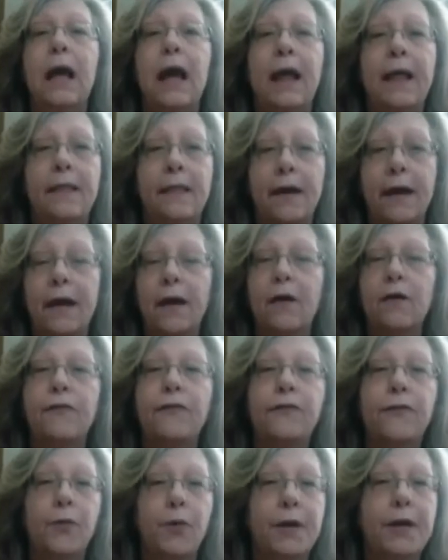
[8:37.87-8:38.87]
And they are
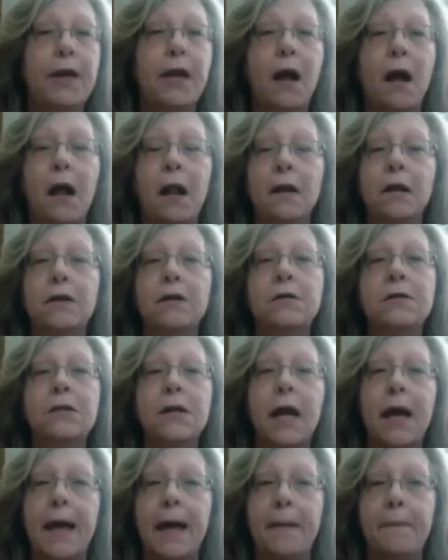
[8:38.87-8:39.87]
forty dollars
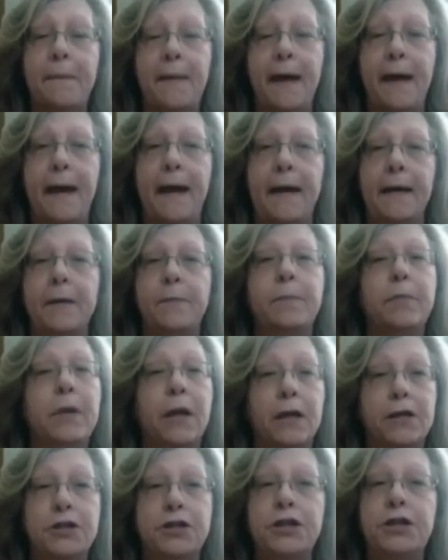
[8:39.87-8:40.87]
a bag
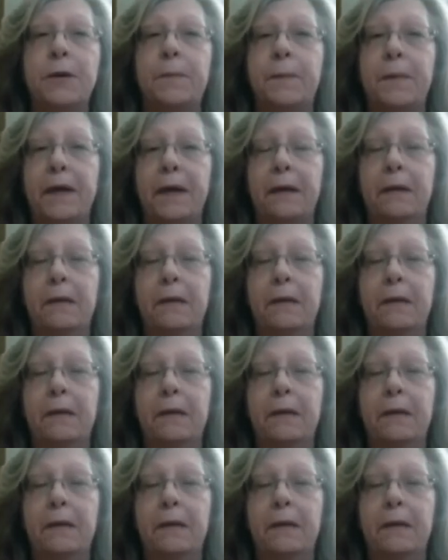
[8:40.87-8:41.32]
plus shipping.